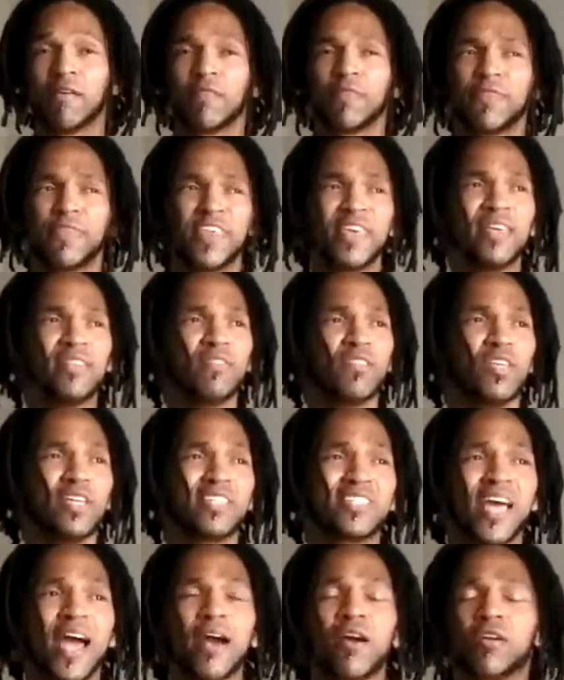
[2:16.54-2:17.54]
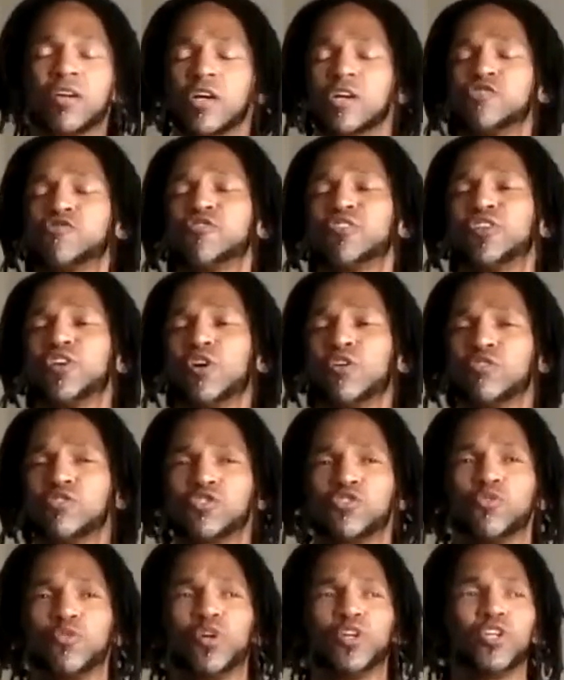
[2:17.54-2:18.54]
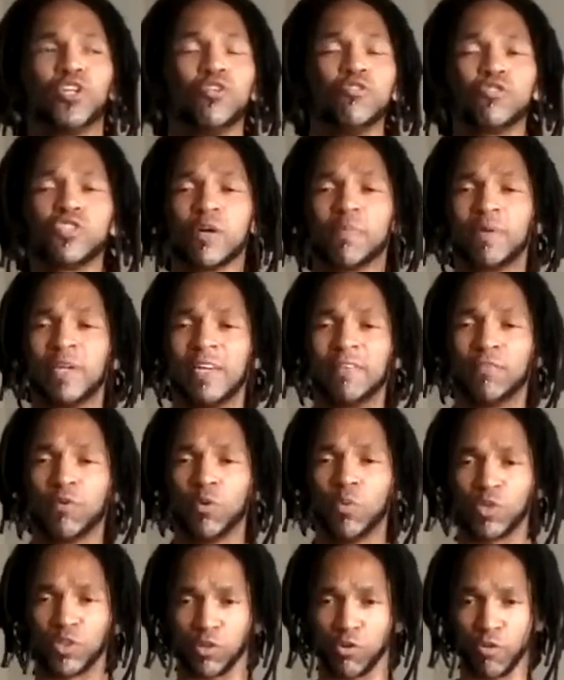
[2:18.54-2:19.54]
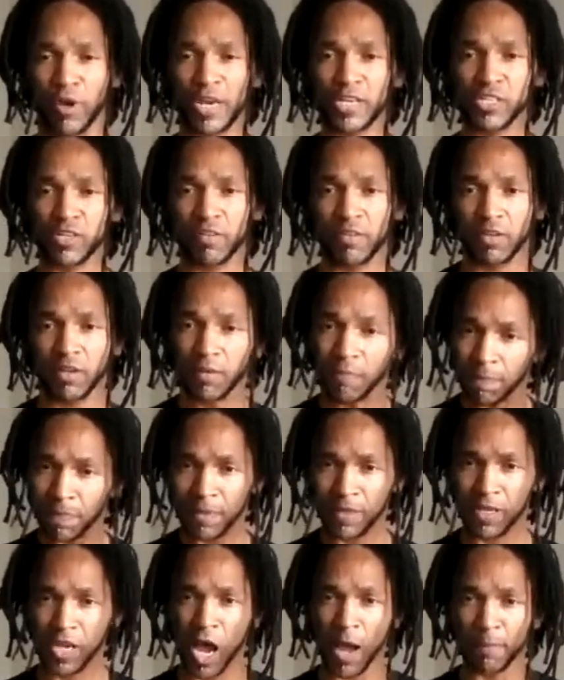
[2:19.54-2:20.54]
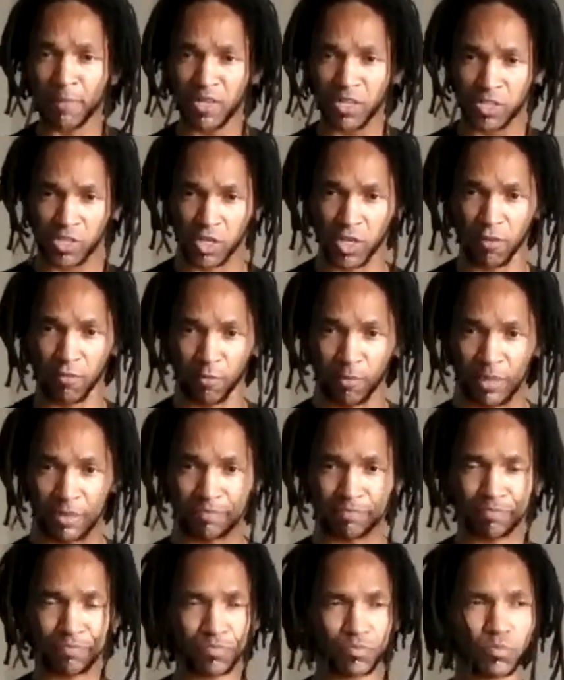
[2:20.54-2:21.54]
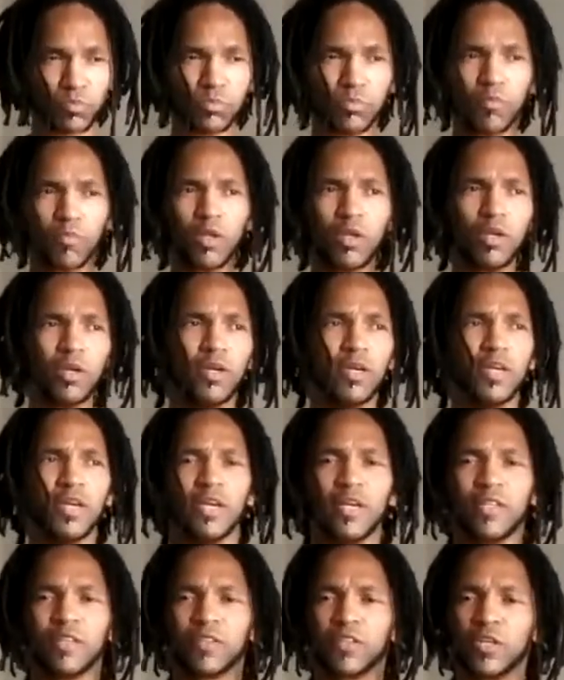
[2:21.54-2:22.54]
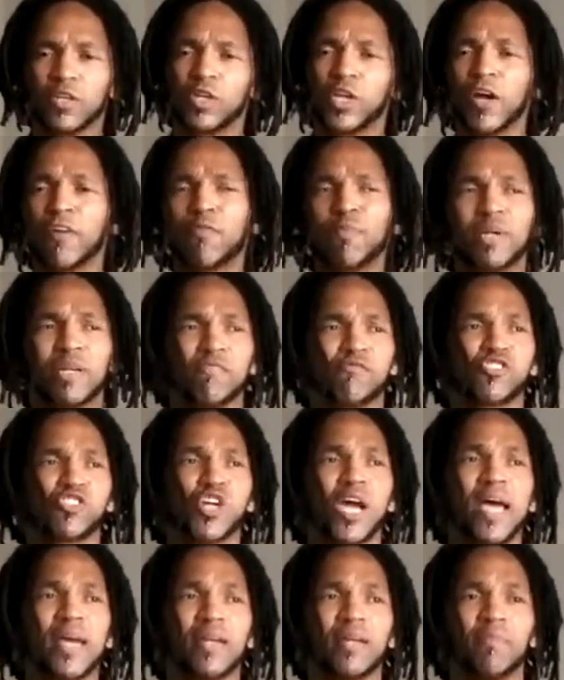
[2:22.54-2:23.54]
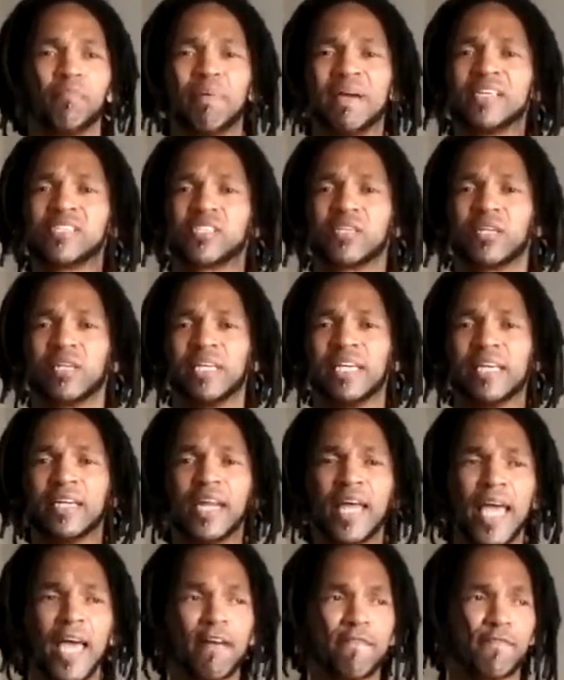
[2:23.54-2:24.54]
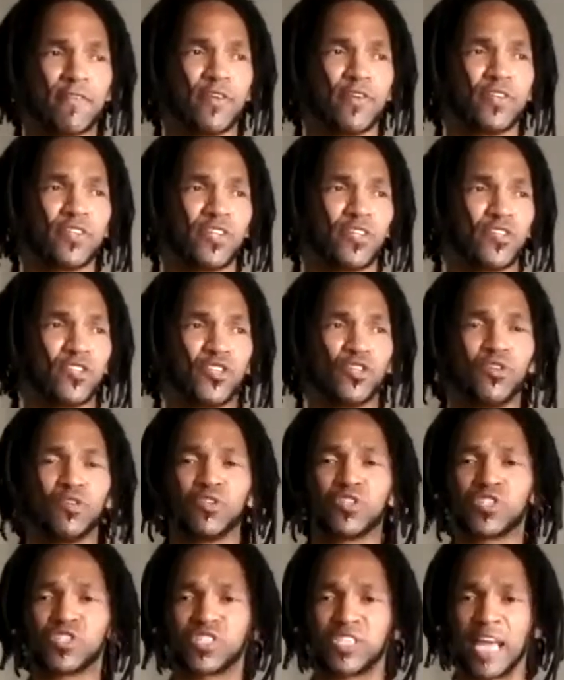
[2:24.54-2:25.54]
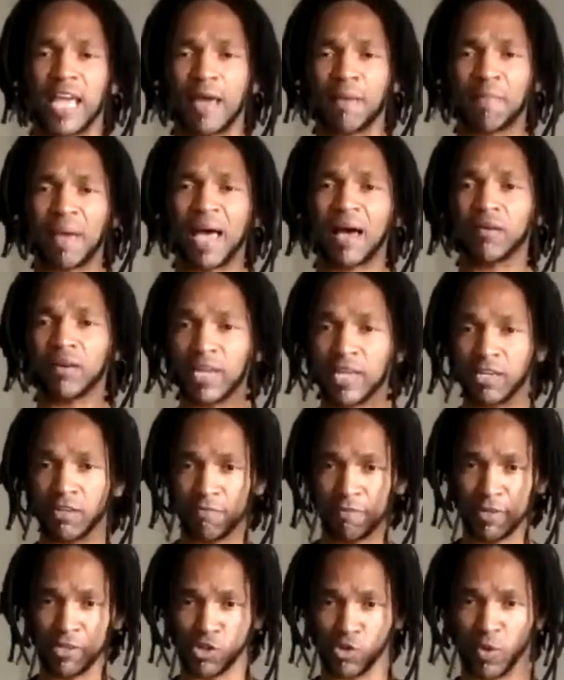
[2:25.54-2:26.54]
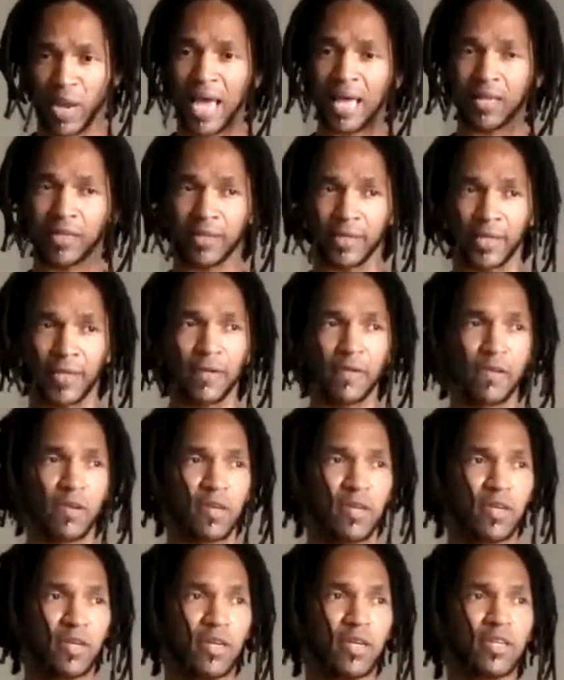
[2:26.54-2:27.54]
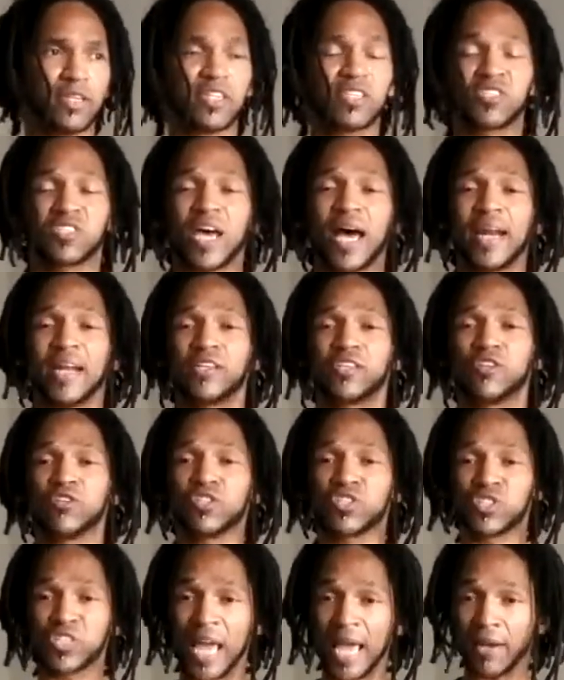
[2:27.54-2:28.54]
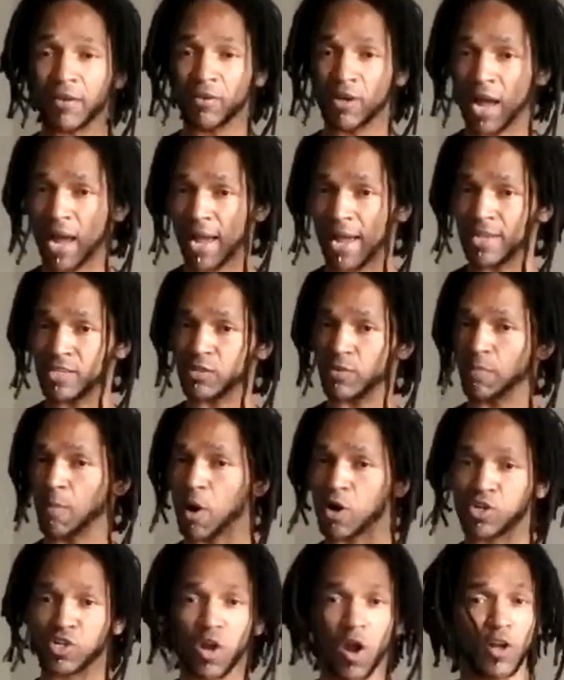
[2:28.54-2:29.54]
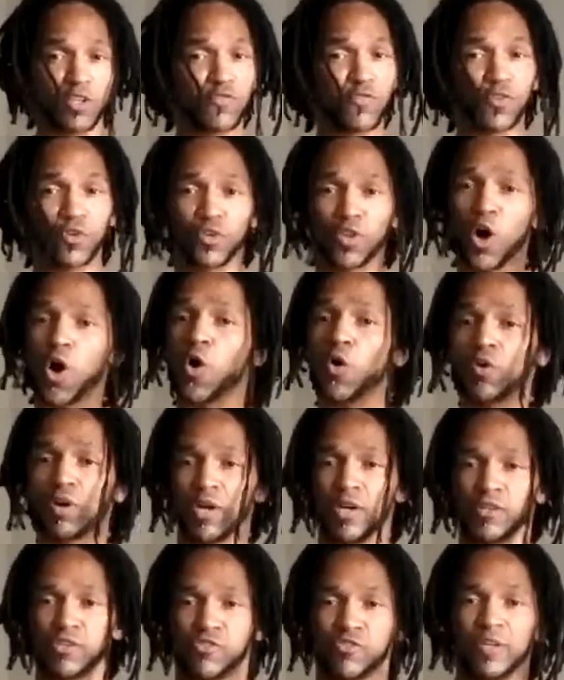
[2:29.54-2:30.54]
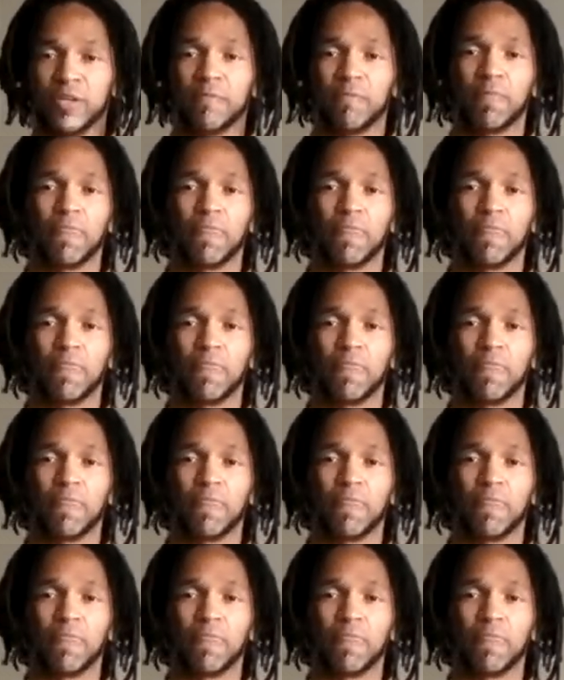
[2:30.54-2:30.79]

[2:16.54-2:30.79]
Then the entire country goes through a huge upheaval with the creation of the communist government. The government of China, basically in an effort to stamp out individuality, decided to standardize martial arts for the whole country.